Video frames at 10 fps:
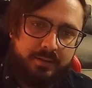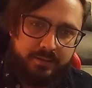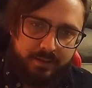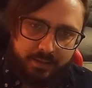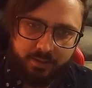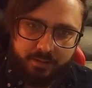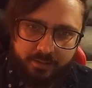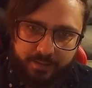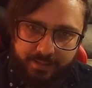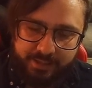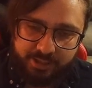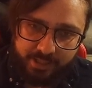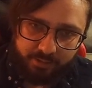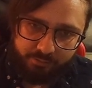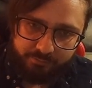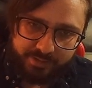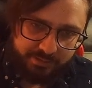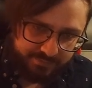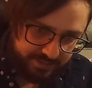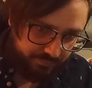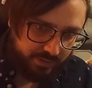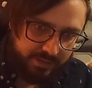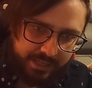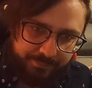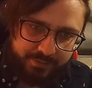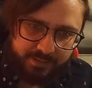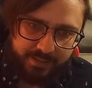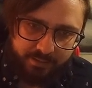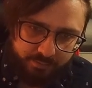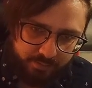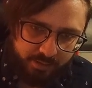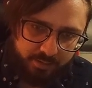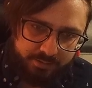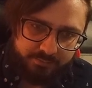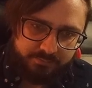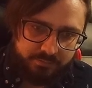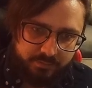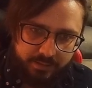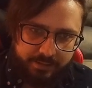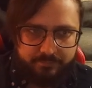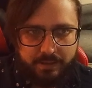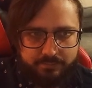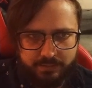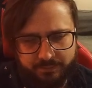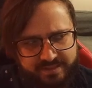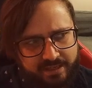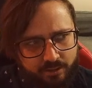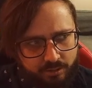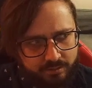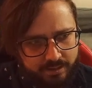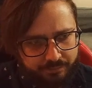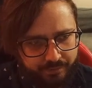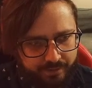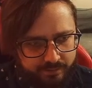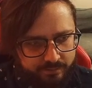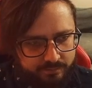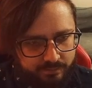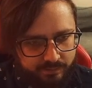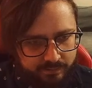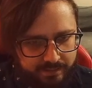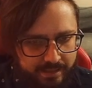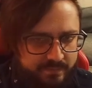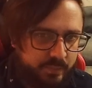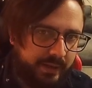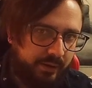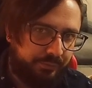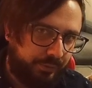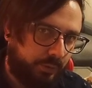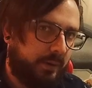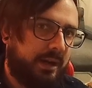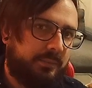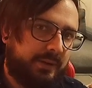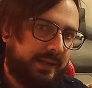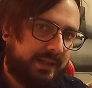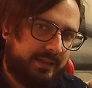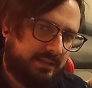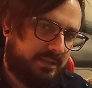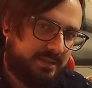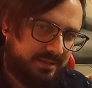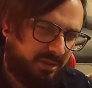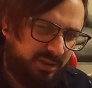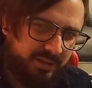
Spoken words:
I got a Shaco, which I was really happy to get early on. I'm saying early, but the game's been out for a while, but I kind of just started